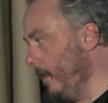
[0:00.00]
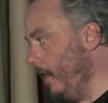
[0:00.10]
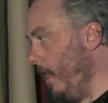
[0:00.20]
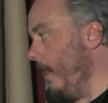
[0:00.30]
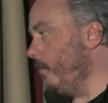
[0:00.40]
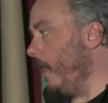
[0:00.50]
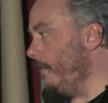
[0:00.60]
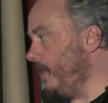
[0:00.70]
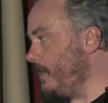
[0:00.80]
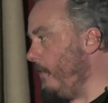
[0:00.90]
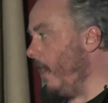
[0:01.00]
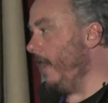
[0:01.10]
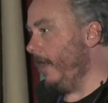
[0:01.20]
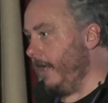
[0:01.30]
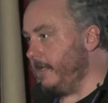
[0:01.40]
I'd rather be
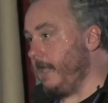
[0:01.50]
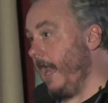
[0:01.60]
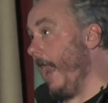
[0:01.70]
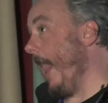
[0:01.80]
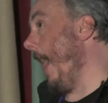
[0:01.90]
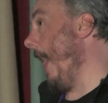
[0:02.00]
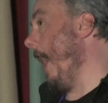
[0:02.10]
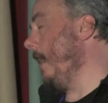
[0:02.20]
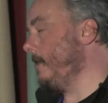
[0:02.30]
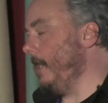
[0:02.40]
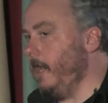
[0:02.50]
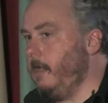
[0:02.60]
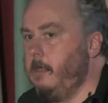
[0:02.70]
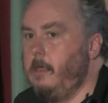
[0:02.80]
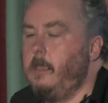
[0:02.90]
smiling and saying, see ya,
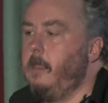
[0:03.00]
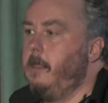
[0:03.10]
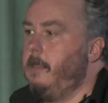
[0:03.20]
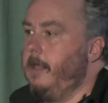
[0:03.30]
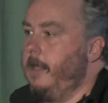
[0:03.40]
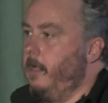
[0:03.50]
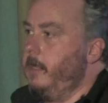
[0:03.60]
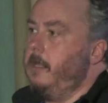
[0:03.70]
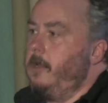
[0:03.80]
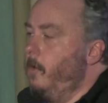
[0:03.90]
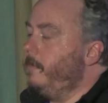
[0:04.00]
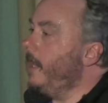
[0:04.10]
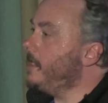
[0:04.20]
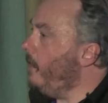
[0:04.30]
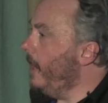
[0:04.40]
than
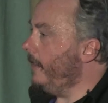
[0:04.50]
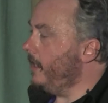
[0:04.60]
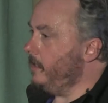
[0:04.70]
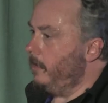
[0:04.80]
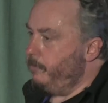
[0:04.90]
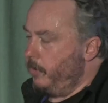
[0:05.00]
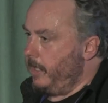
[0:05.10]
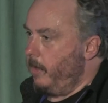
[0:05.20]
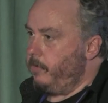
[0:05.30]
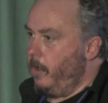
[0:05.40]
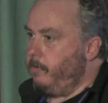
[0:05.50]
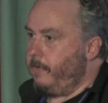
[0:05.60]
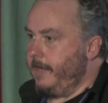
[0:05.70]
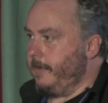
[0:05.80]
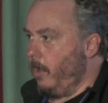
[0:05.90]
that's it, but don't
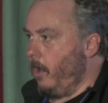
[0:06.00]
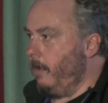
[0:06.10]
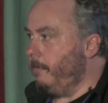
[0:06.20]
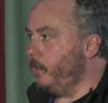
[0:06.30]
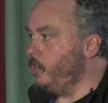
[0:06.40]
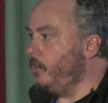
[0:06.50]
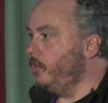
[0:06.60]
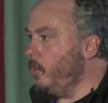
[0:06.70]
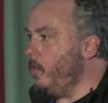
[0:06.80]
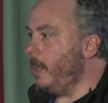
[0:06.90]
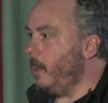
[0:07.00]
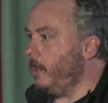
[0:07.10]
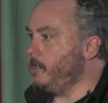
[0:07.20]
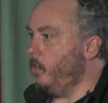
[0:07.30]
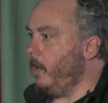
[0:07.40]
break the law. But you can do it in
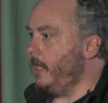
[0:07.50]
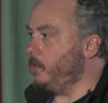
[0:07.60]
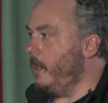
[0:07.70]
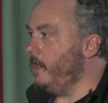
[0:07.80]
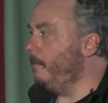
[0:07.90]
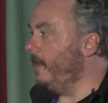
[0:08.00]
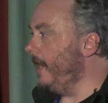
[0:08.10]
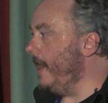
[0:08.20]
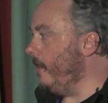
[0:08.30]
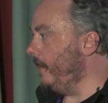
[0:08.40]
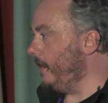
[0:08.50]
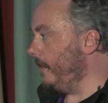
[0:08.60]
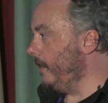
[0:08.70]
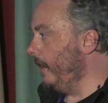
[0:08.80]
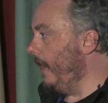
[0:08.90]
lots of ways where you can be an irritant.
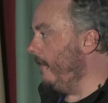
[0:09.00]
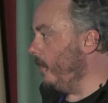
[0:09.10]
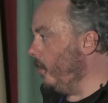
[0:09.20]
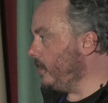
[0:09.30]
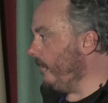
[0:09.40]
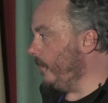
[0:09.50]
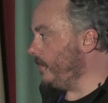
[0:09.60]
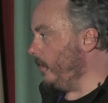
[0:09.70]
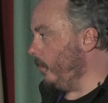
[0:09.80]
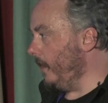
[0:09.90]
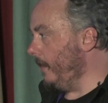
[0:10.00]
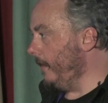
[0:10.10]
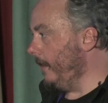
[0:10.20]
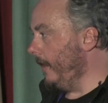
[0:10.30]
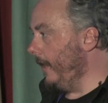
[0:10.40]
If enough of us do it,
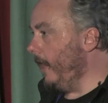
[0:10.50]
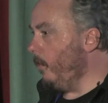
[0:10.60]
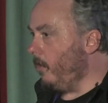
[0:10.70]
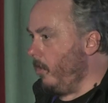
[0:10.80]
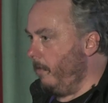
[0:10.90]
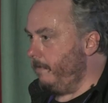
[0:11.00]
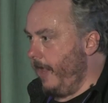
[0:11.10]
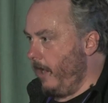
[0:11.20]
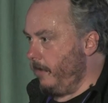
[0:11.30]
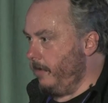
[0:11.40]
it will come down.